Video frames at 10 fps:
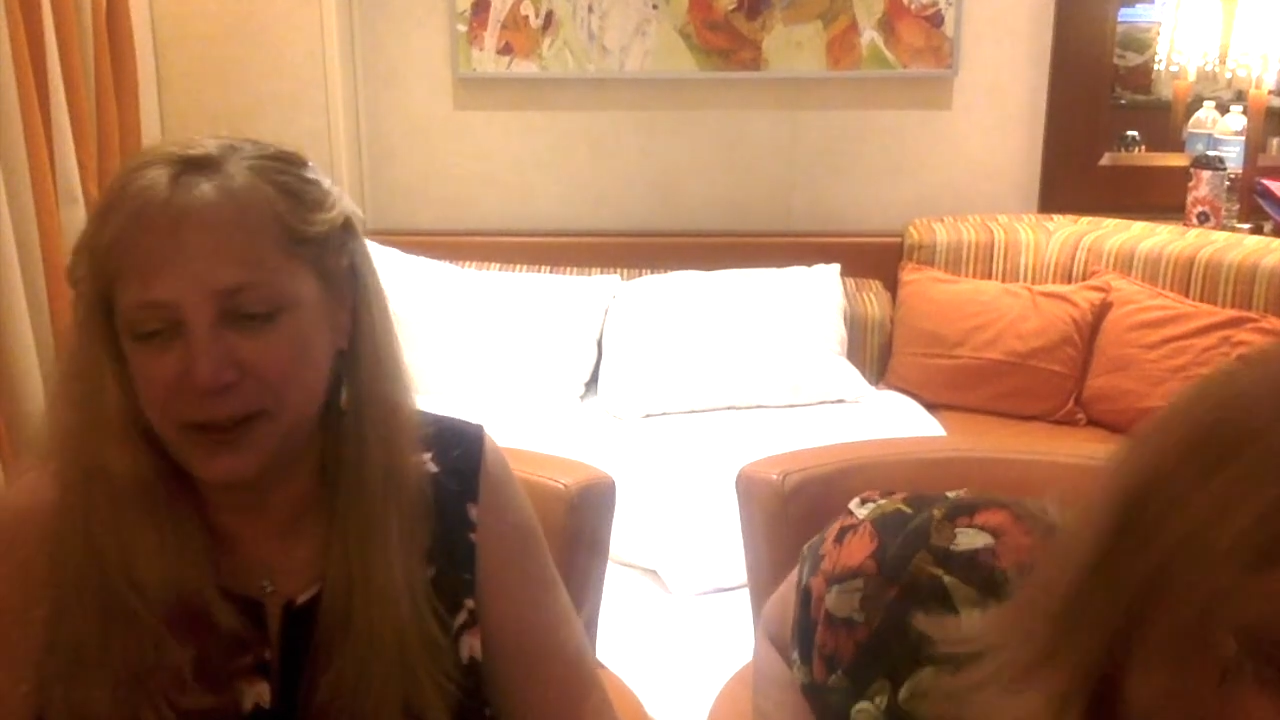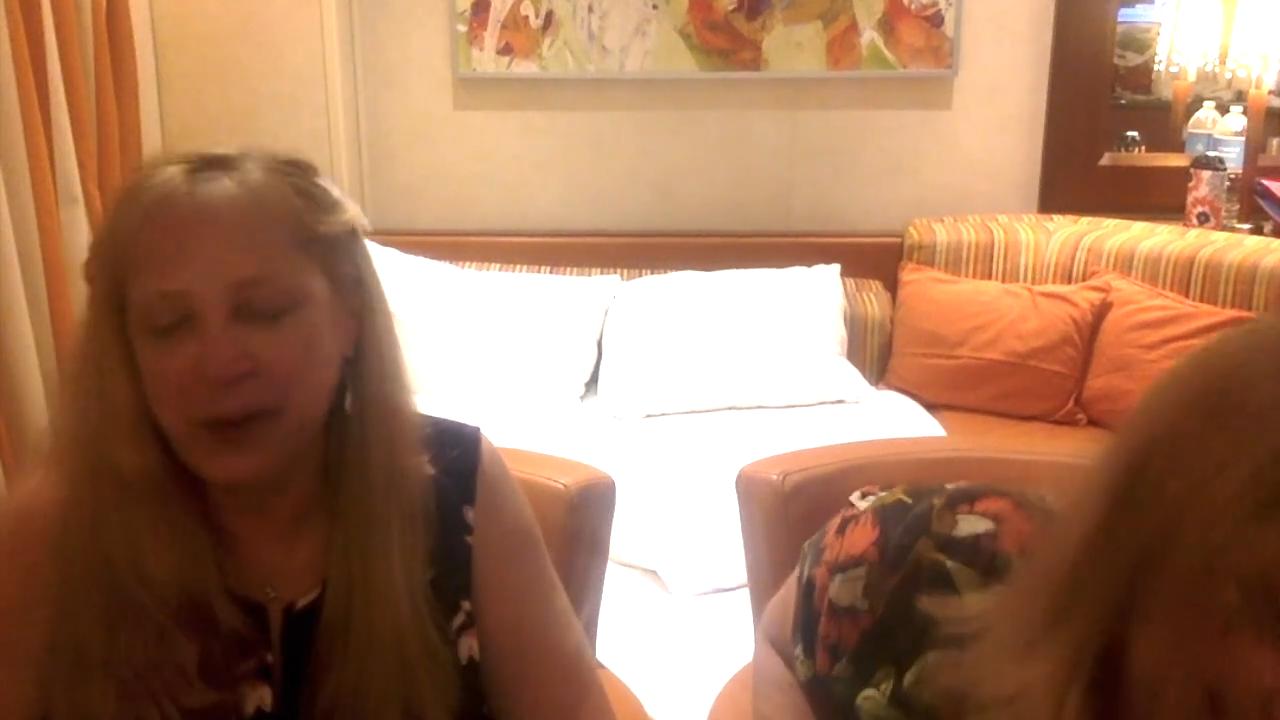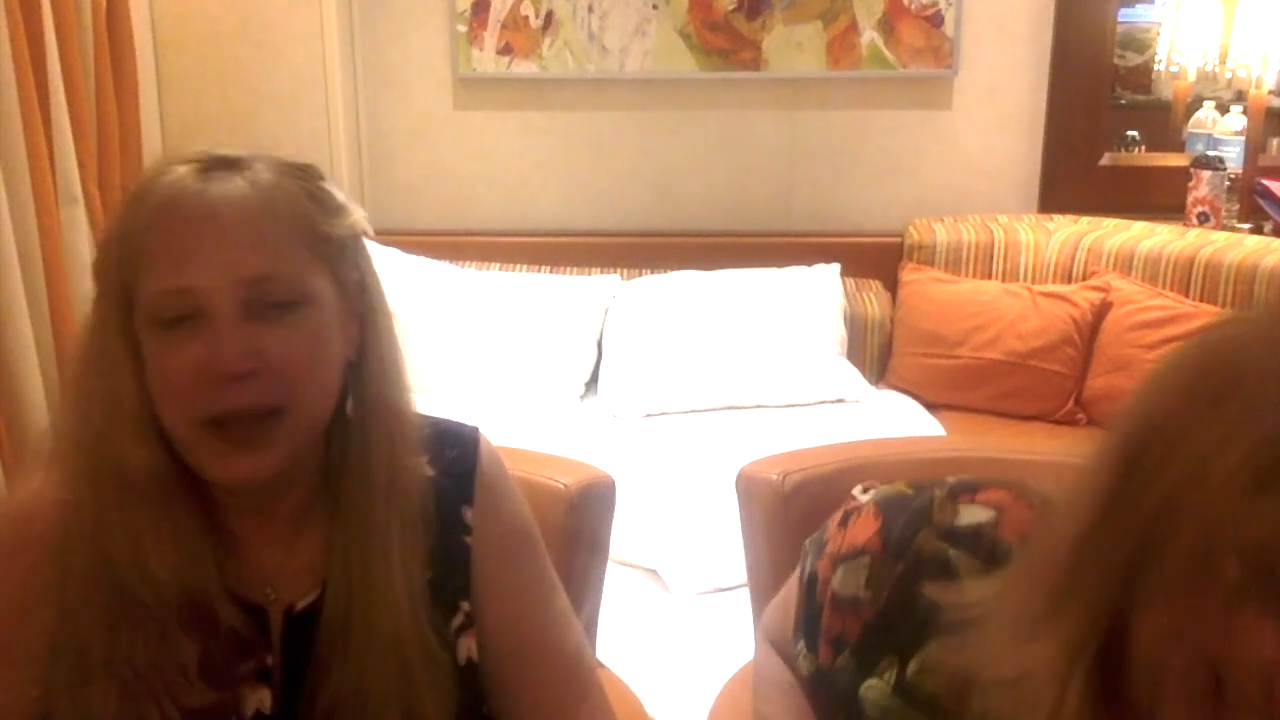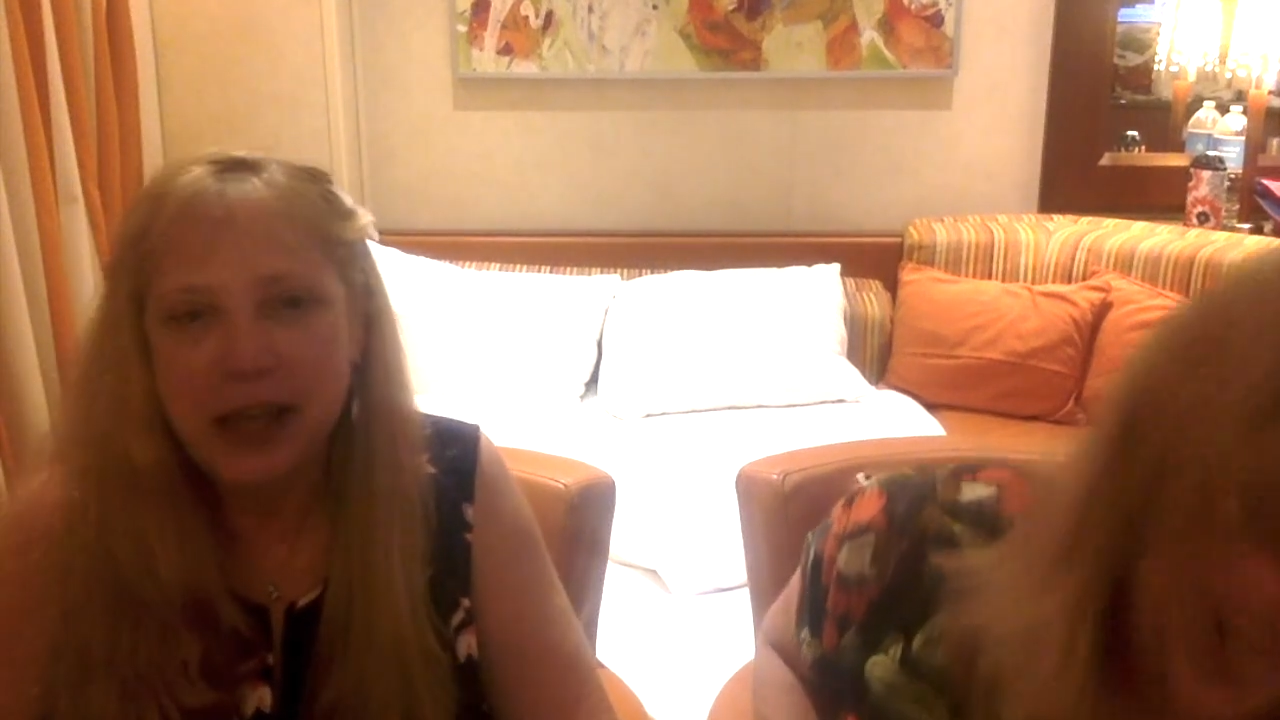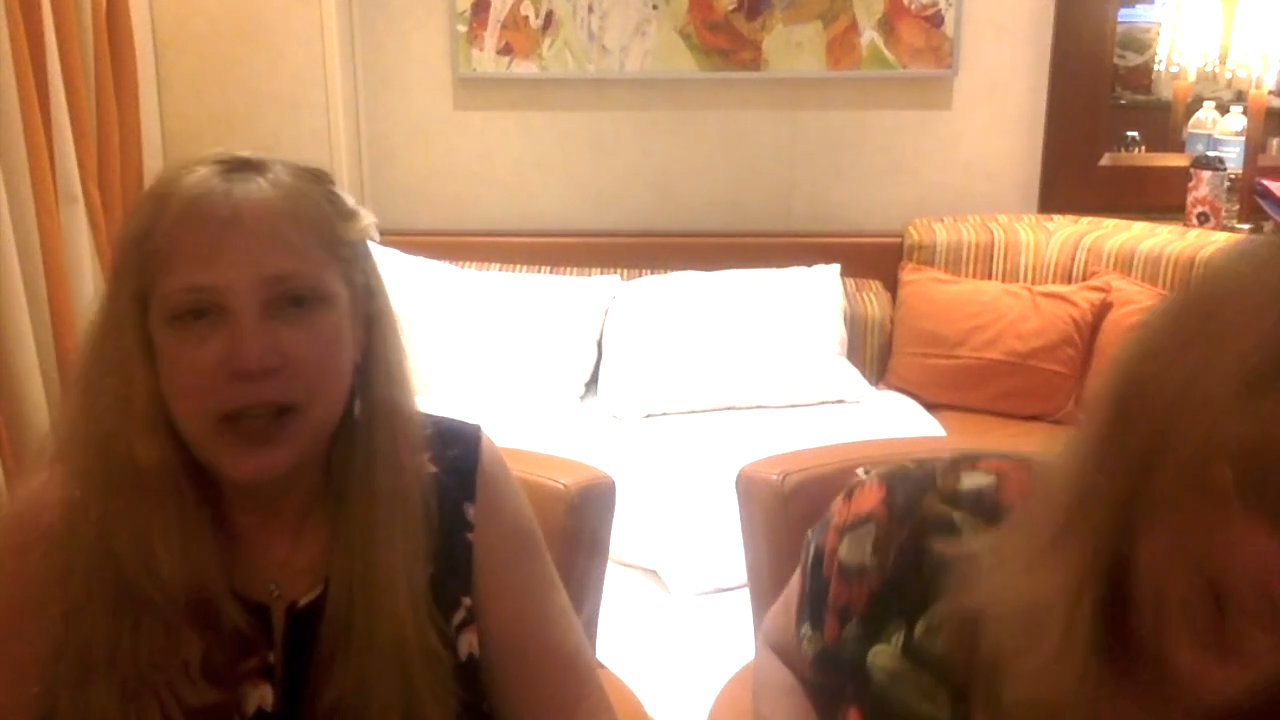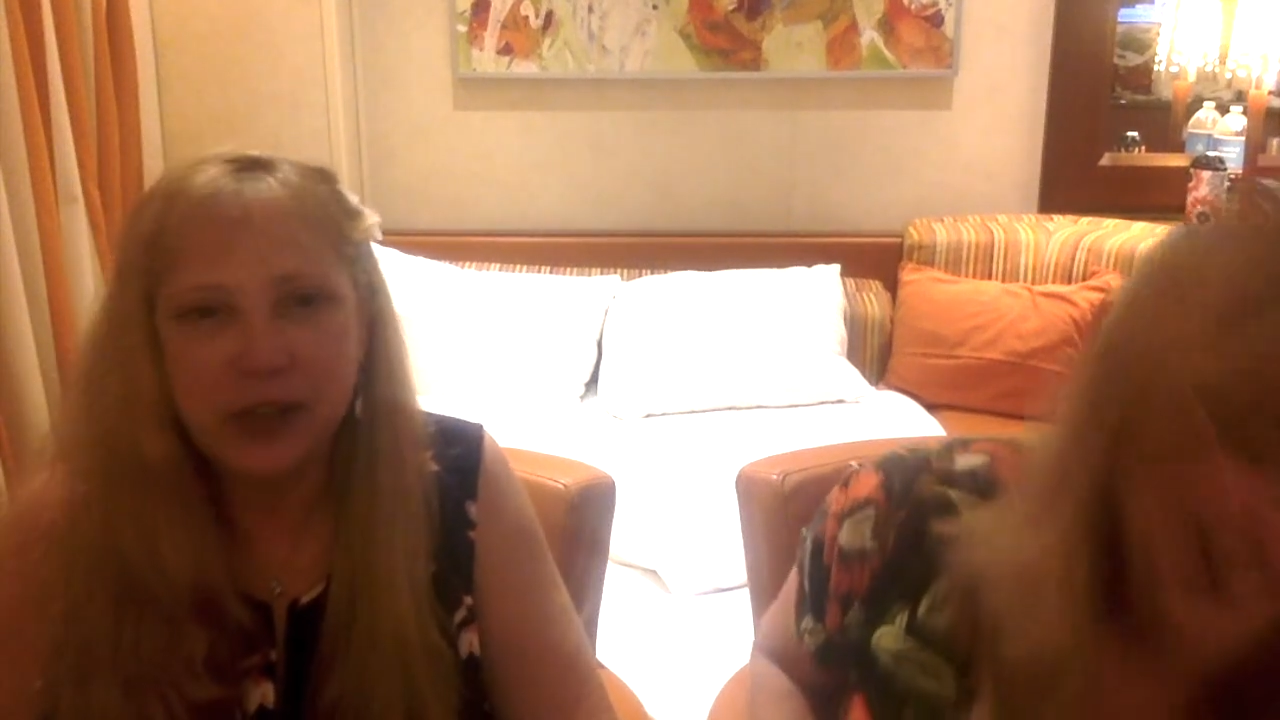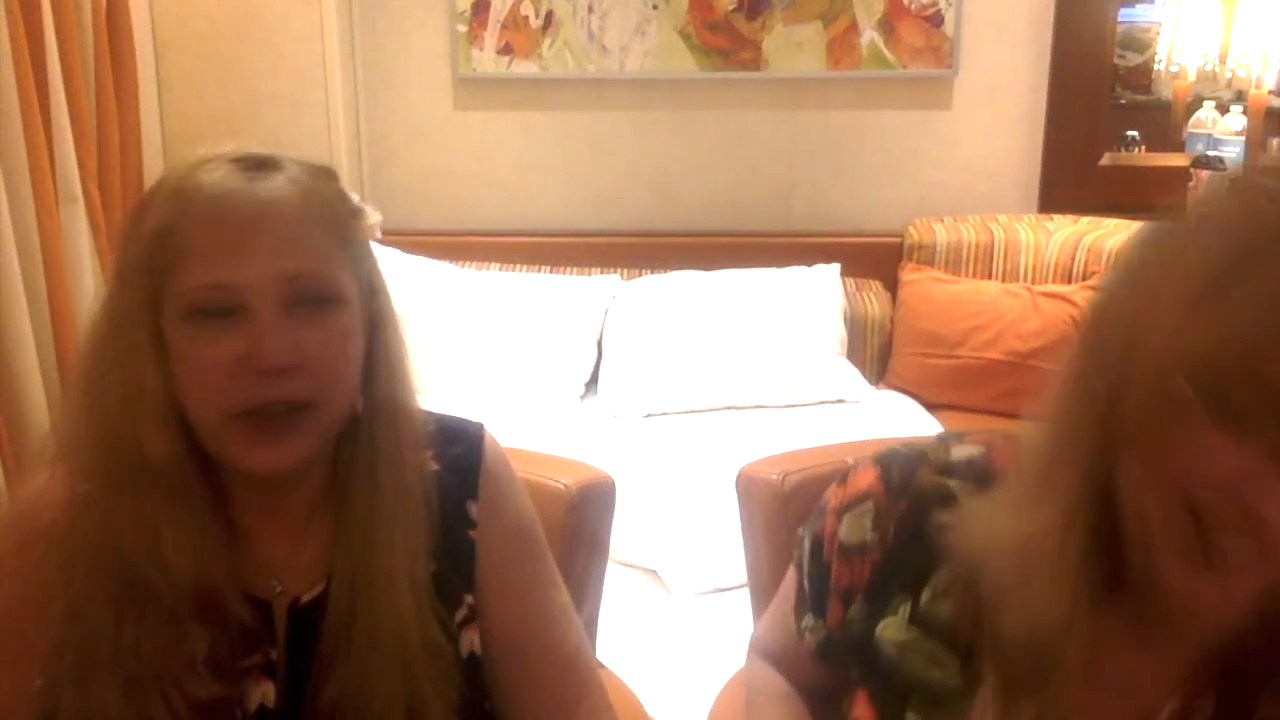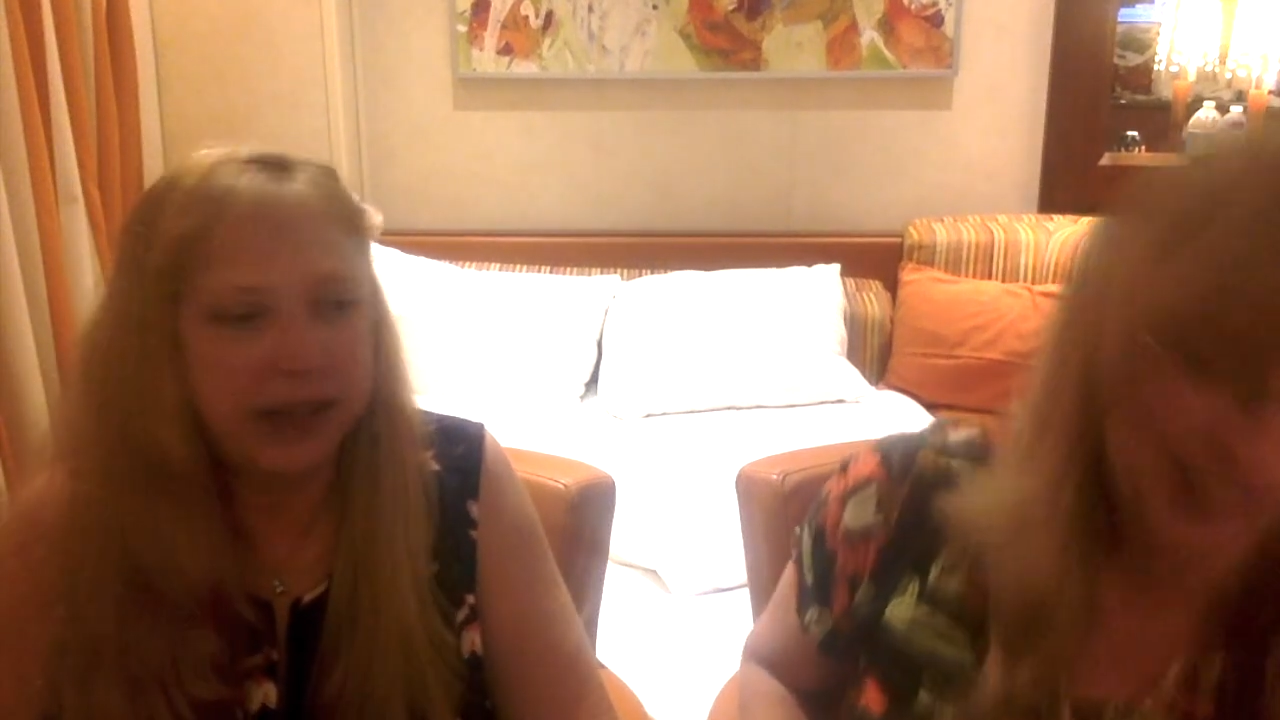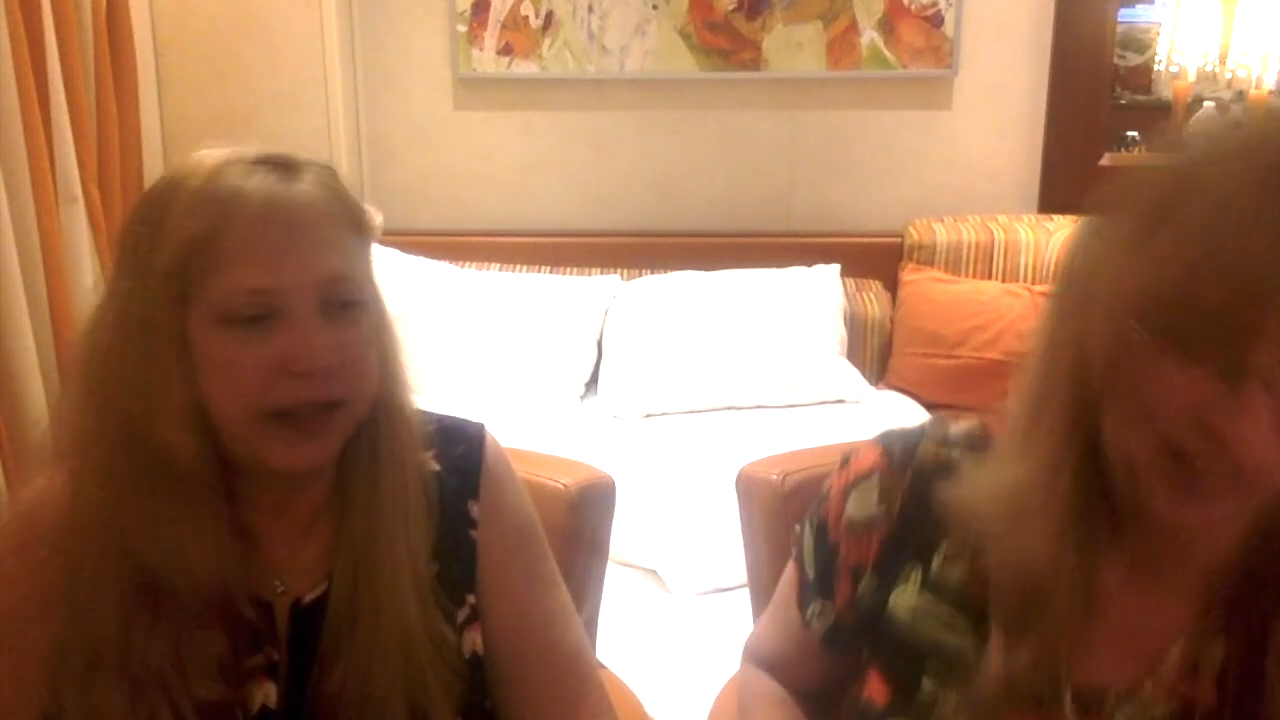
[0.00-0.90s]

So so yeah,